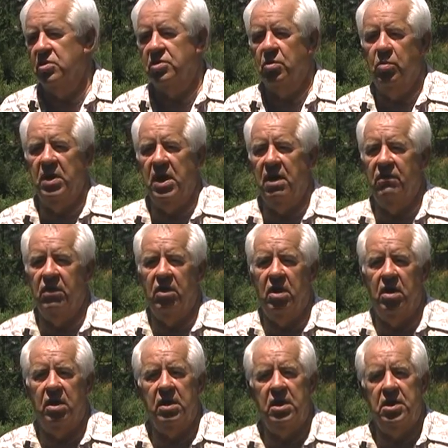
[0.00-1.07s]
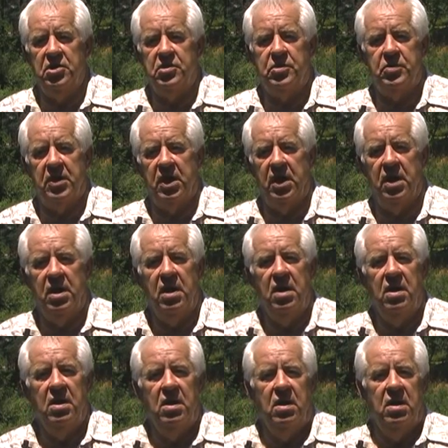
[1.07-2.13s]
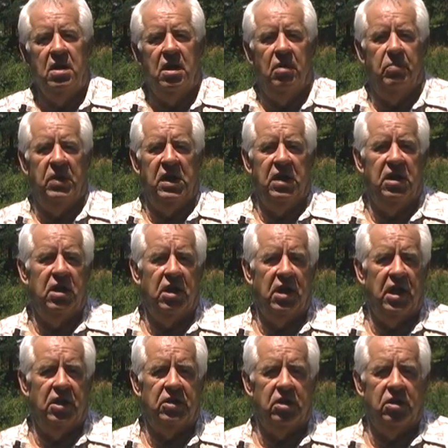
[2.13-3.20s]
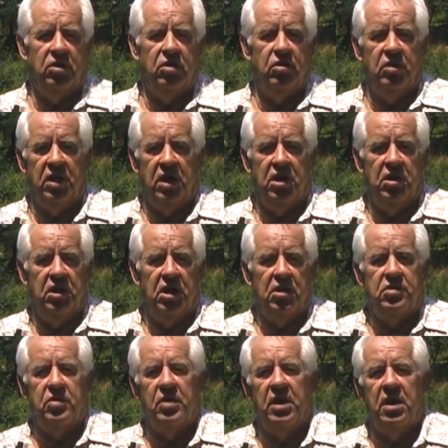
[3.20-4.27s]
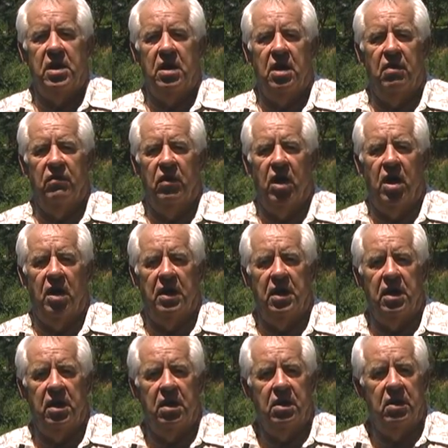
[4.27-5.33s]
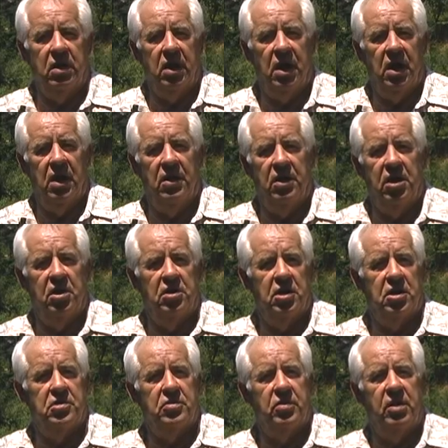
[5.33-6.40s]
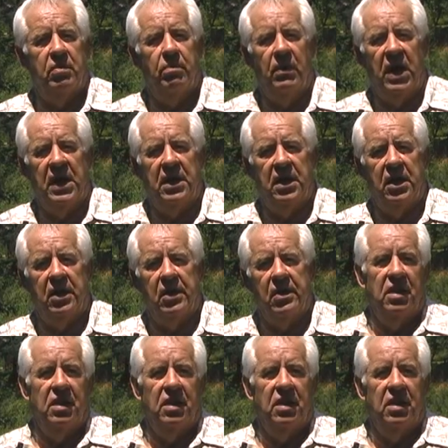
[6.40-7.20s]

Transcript: we have a long history of being connected to the industry of logging and the industry of mining.